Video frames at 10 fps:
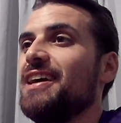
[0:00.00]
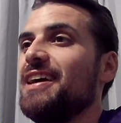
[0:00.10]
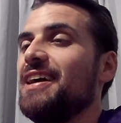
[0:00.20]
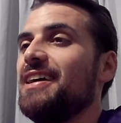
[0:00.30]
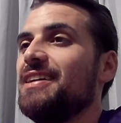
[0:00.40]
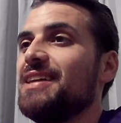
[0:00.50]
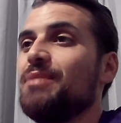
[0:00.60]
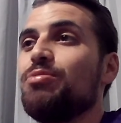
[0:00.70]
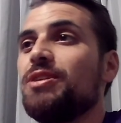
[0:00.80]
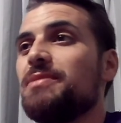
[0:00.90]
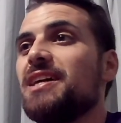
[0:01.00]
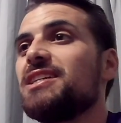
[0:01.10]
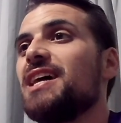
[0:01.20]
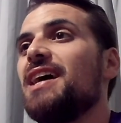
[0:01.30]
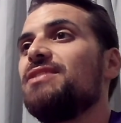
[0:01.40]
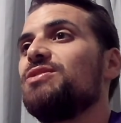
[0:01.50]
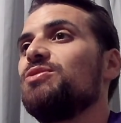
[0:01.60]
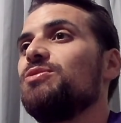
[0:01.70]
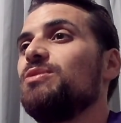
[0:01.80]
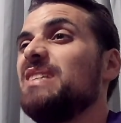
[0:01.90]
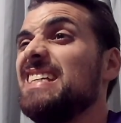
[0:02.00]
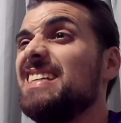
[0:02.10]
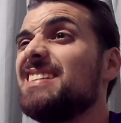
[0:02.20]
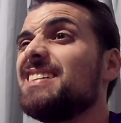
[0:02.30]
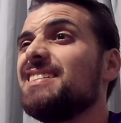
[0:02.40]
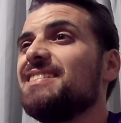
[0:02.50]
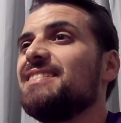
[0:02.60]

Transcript: and they pretty much can't do anything.